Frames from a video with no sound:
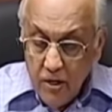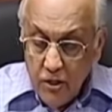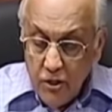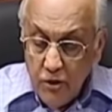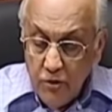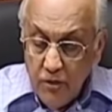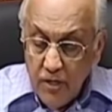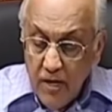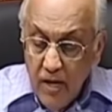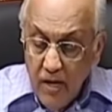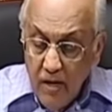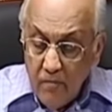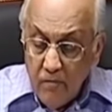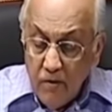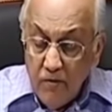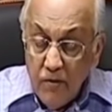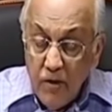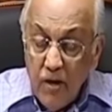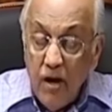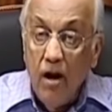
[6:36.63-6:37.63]
So the
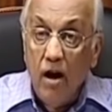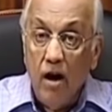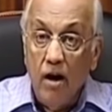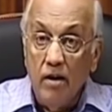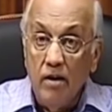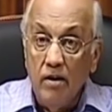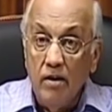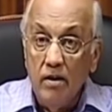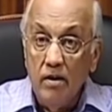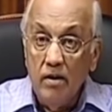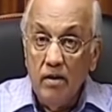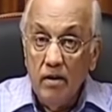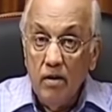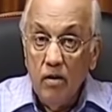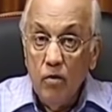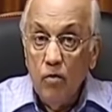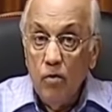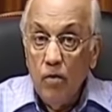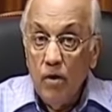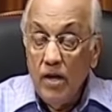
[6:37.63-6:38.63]
kingdom of God
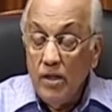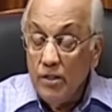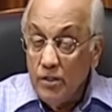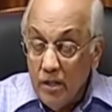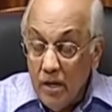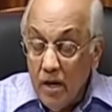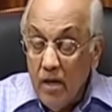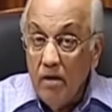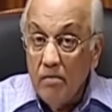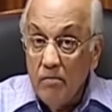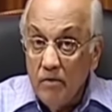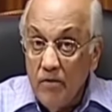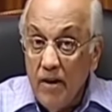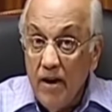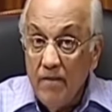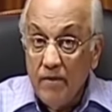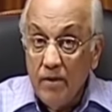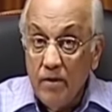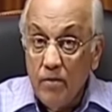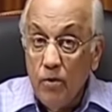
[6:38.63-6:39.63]
is the kingdom of
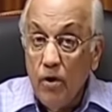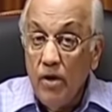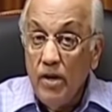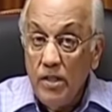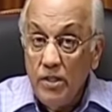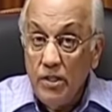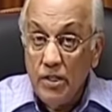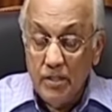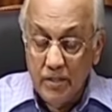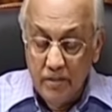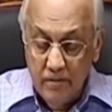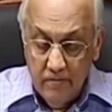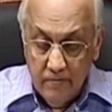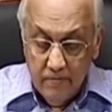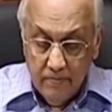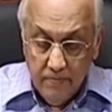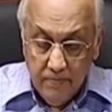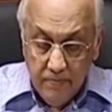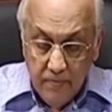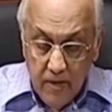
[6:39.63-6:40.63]
heaven. What is it?
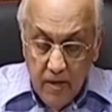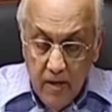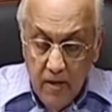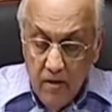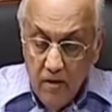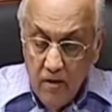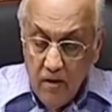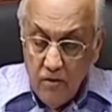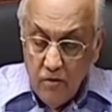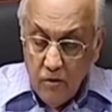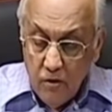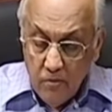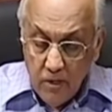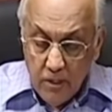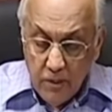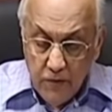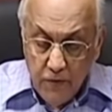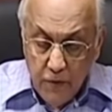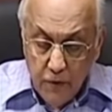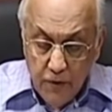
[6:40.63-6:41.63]
In
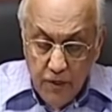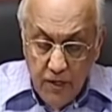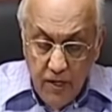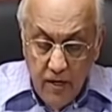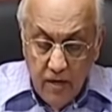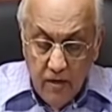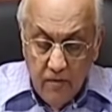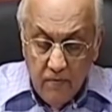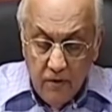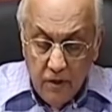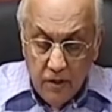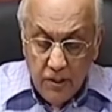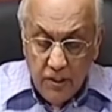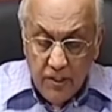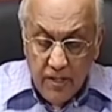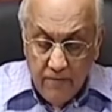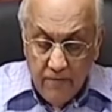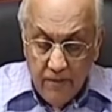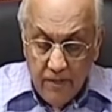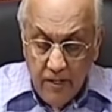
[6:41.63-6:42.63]
Romans 14 and verse
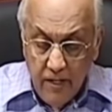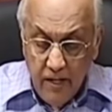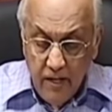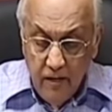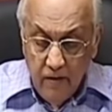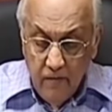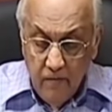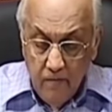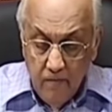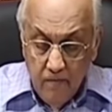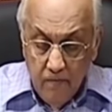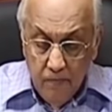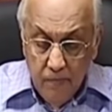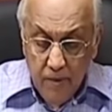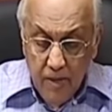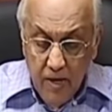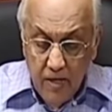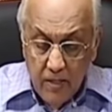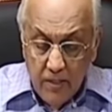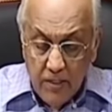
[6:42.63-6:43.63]
17,
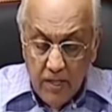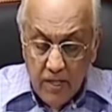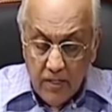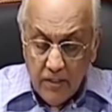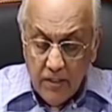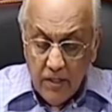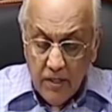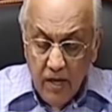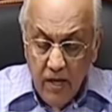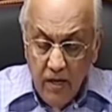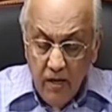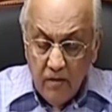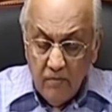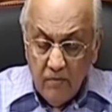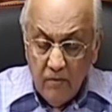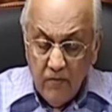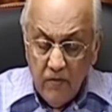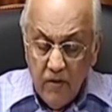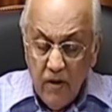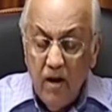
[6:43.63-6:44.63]
it says the
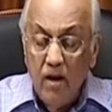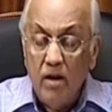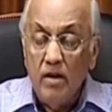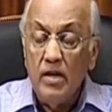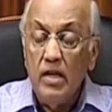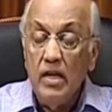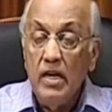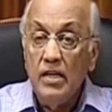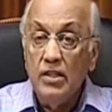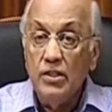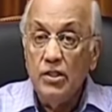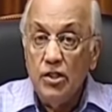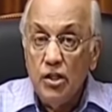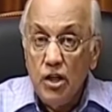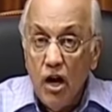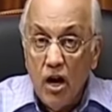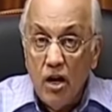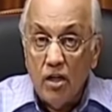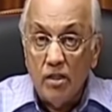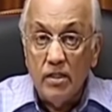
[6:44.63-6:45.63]
kingdom of God is
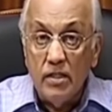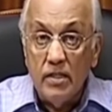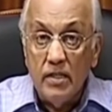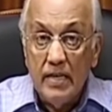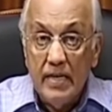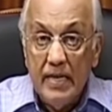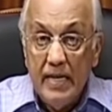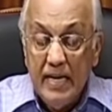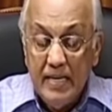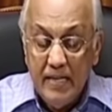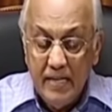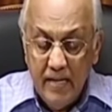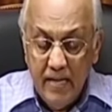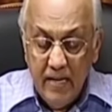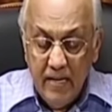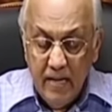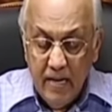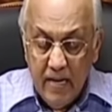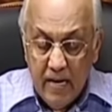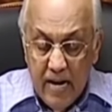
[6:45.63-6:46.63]
not
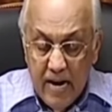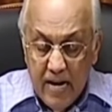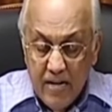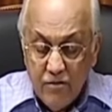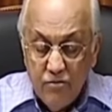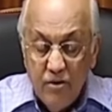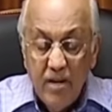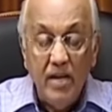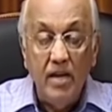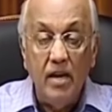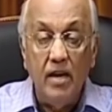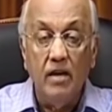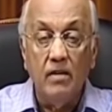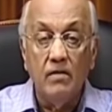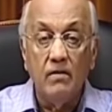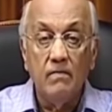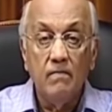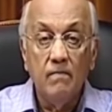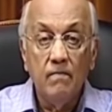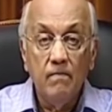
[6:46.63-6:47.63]
eating and drinking.
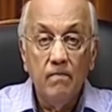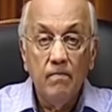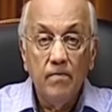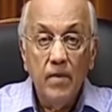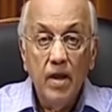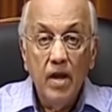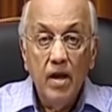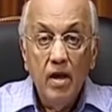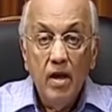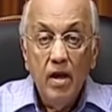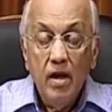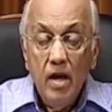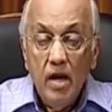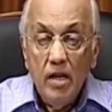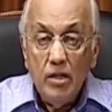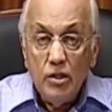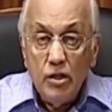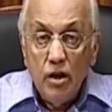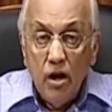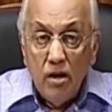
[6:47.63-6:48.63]

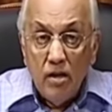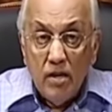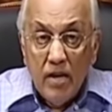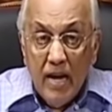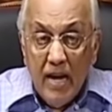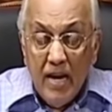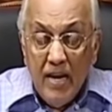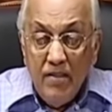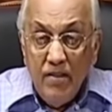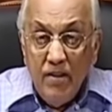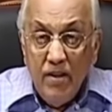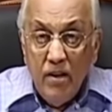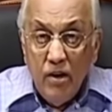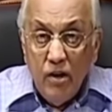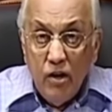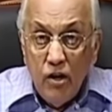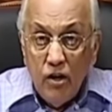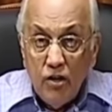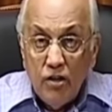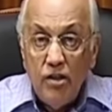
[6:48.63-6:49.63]
It's not anything
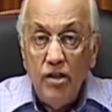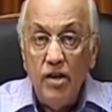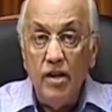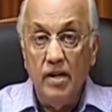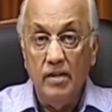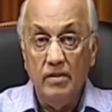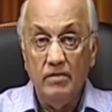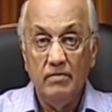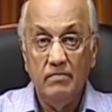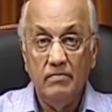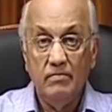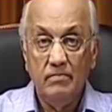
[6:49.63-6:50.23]
earthly.